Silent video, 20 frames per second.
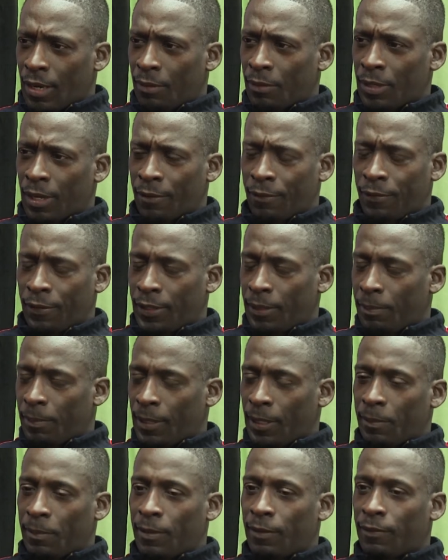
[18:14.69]
we got 50
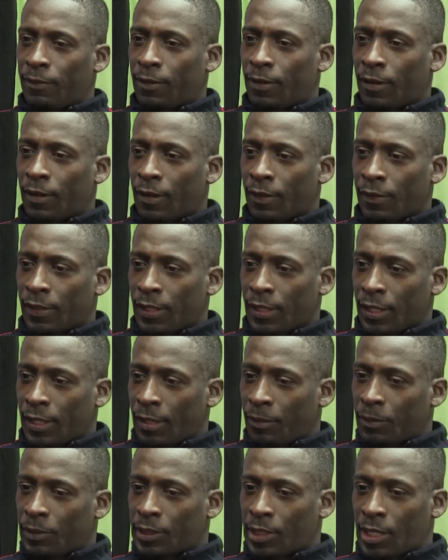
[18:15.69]
people involved, and then
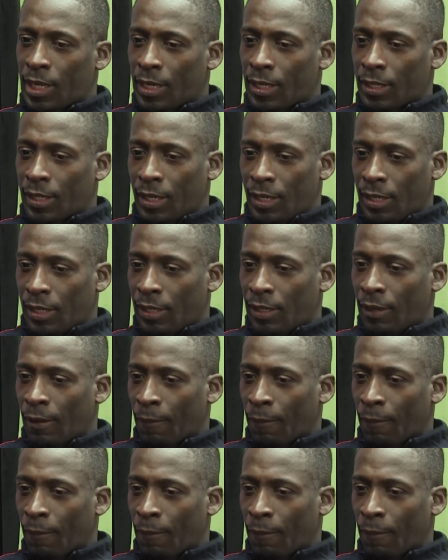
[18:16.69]
it was like getting